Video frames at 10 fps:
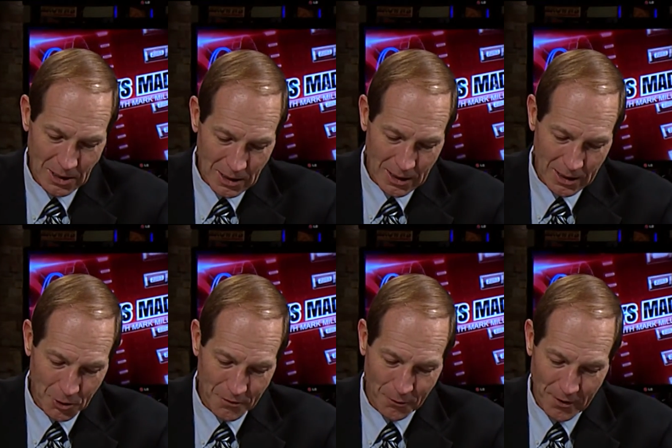uh,
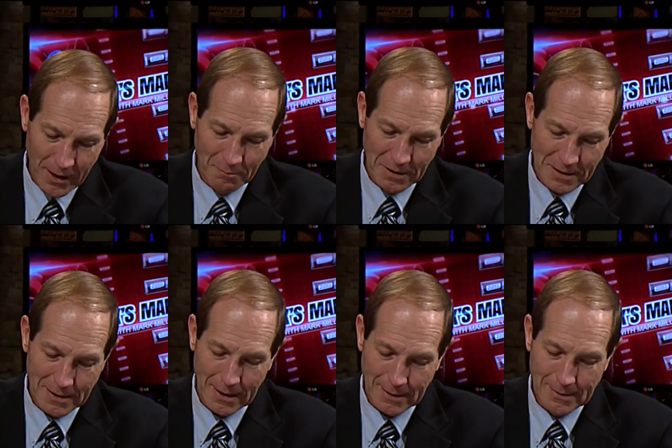good for them, but,
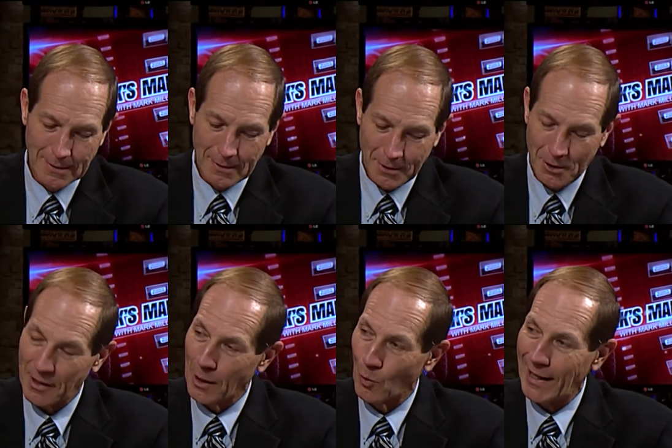uh, you know, they
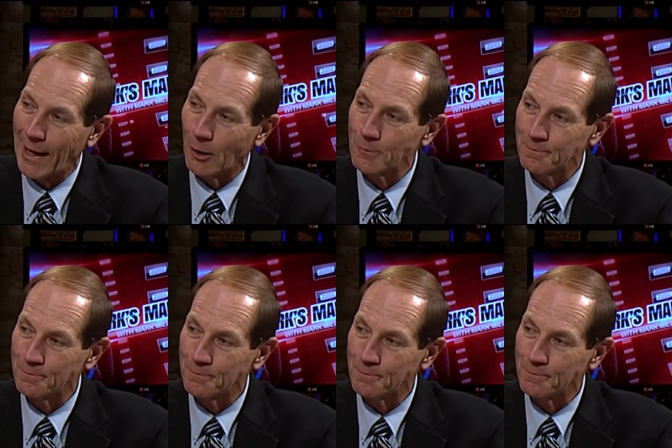got to win out.